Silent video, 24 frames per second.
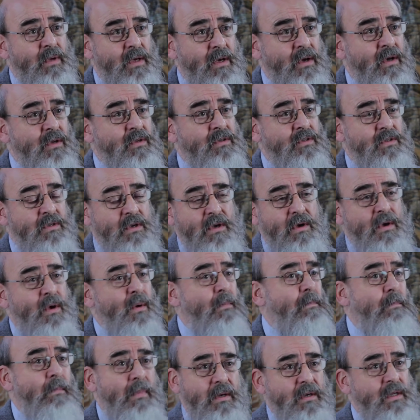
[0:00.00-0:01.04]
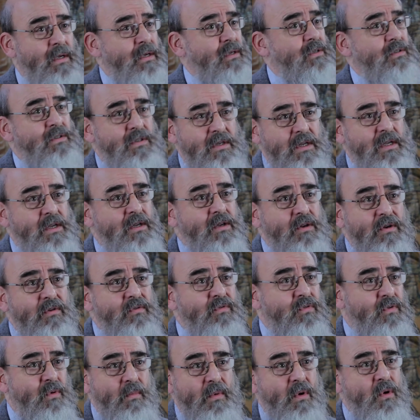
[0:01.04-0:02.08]
because money is needed
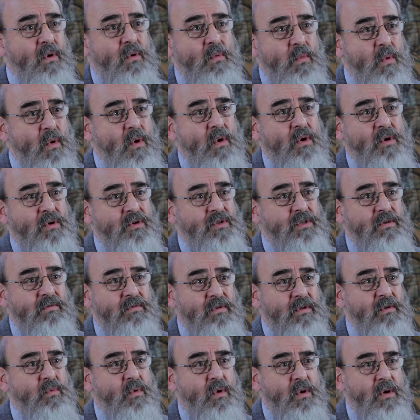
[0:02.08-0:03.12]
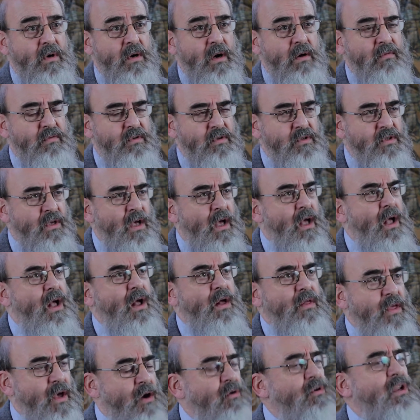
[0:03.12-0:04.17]
for more wars and for the war coffers.
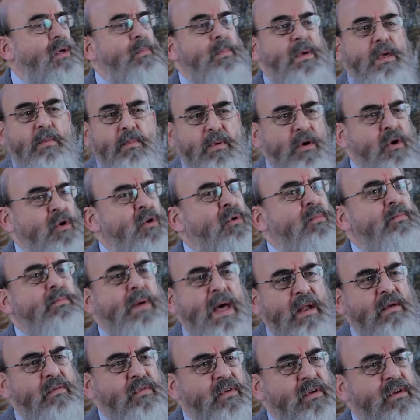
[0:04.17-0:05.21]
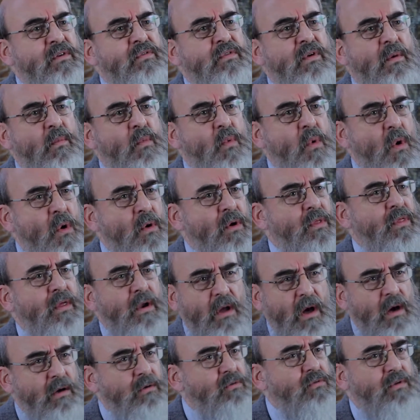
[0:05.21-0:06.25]
The only people who benefit from war in the
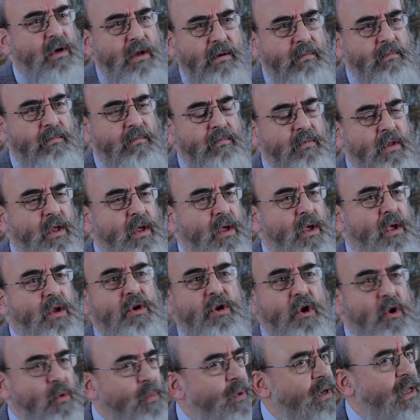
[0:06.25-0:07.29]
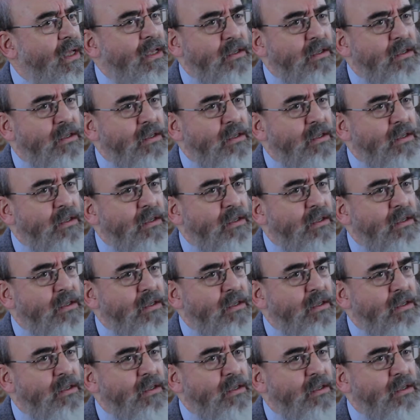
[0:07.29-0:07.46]
long run, nobody